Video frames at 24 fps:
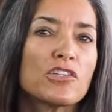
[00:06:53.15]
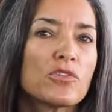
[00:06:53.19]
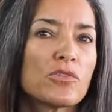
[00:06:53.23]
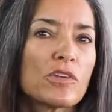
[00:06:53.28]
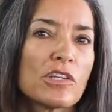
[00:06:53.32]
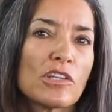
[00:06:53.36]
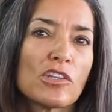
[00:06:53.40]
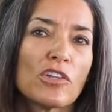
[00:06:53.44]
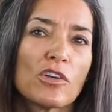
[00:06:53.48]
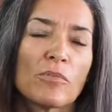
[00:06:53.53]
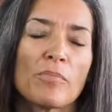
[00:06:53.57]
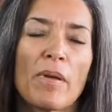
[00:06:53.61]
You
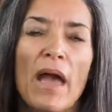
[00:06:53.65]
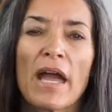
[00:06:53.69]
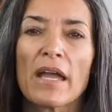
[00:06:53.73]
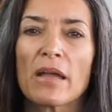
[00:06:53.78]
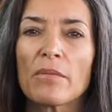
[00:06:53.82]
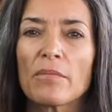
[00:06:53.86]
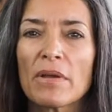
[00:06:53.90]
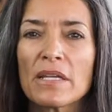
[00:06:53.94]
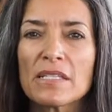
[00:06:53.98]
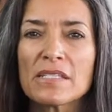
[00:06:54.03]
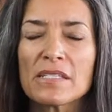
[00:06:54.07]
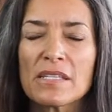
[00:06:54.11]
can look back
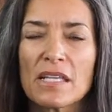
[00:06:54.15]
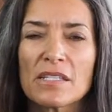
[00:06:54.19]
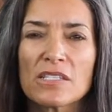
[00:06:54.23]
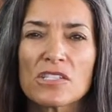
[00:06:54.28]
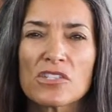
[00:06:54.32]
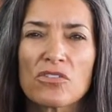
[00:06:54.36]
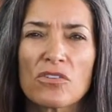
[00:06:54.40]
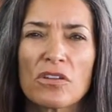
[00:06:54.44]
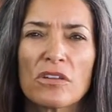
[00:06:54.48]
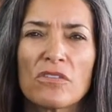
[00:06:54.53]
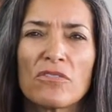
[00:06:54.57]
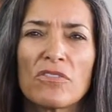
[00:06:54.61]
at my
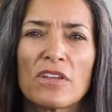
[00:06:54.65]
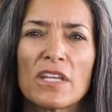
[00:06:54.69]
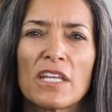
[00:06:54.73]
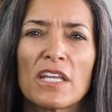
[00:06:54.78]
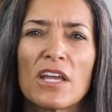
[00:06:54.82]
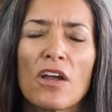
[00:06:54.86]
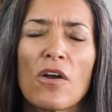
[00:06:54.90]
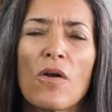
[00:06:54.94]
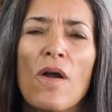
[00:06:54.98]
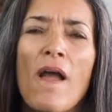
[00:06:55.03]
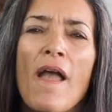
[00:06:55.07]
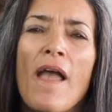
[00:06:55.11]
sunscreen
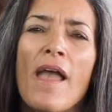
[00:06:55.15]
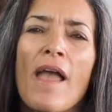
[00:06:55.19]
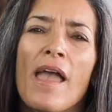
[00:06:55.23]
video,